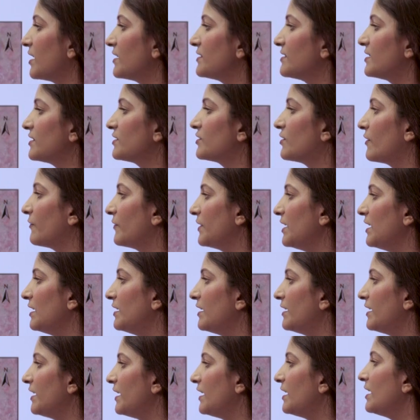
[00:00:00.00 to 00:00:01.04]
consists of
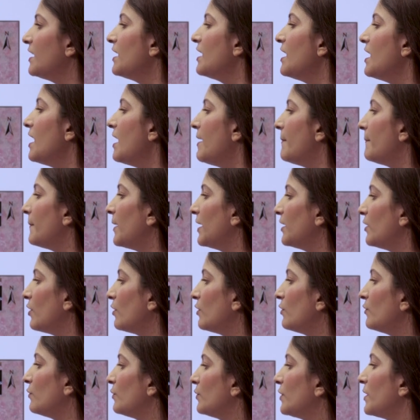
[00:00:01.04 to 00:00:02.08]
Keeladi,
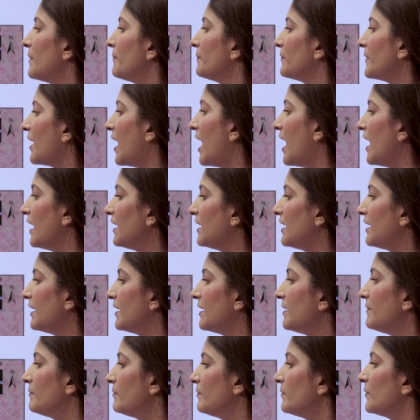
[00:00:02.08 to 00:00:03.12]
Manalur,
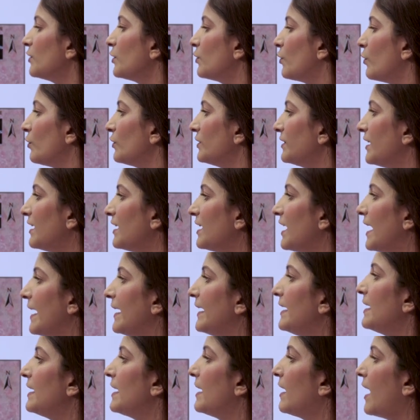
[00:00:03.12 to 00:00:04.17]
Agaram,
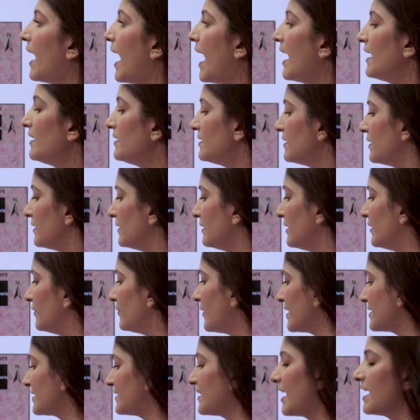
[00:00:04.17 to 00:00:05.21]
Kondagai and the
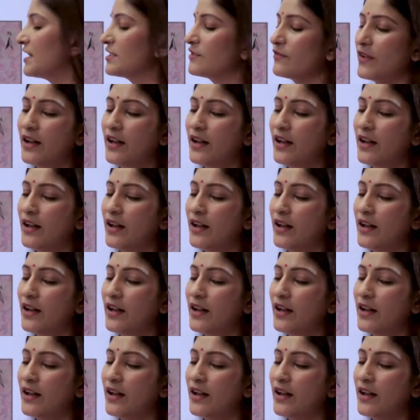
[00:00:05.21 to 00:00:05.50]
rest as